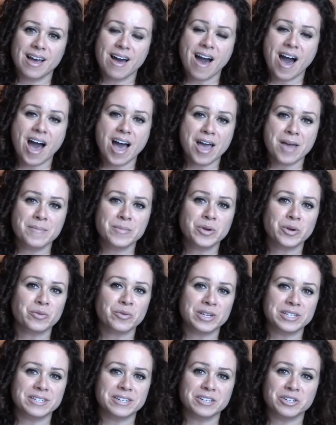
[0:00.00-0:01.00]
I'm your
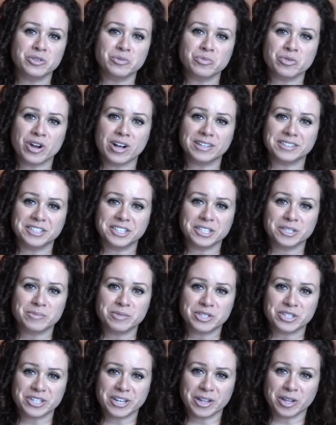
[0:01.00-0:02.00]
resident numerologist,
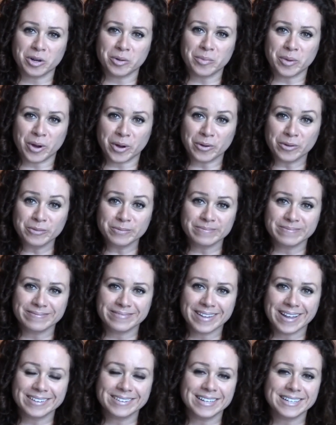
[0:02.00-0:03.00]
Michelle Arbeau.
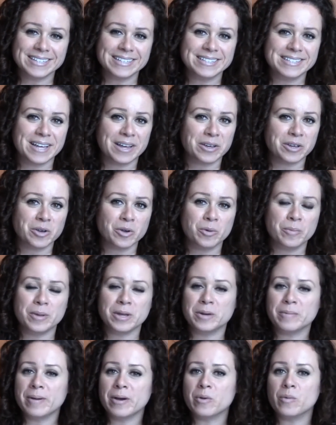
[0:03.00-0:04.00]
I'd like to tell you a
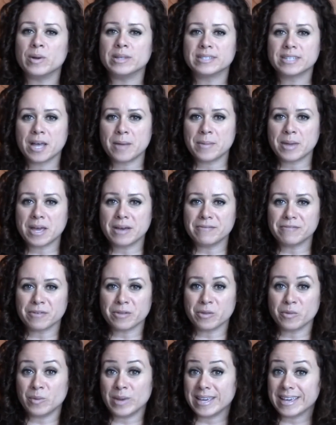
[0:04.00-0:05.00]
bit about what's coming up
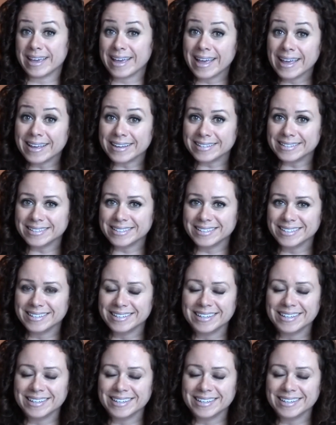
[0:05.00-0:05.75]
for the week ahead.